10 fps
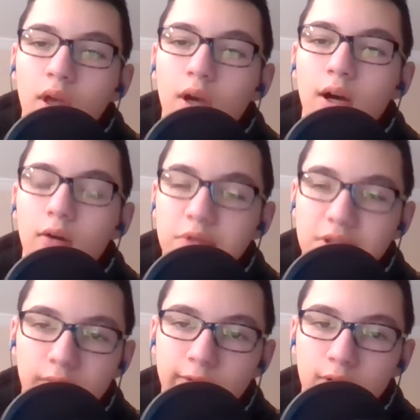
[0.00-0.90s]
Uh, we
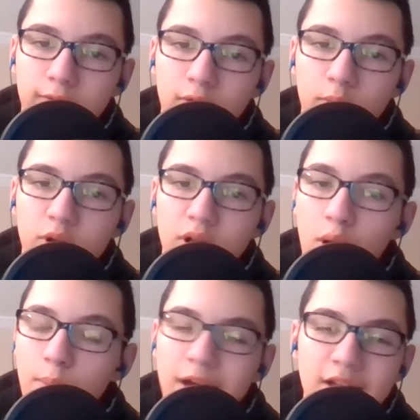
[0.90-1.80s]
still voted for him. We did
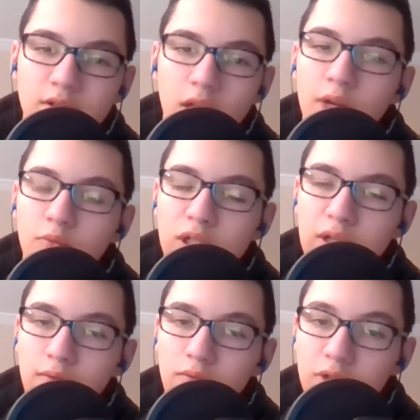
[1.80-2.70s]
our best, and we
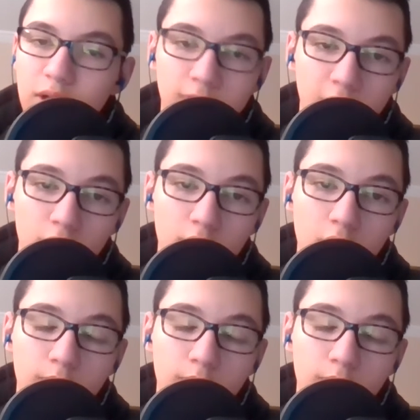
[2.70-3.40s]
did we did very well.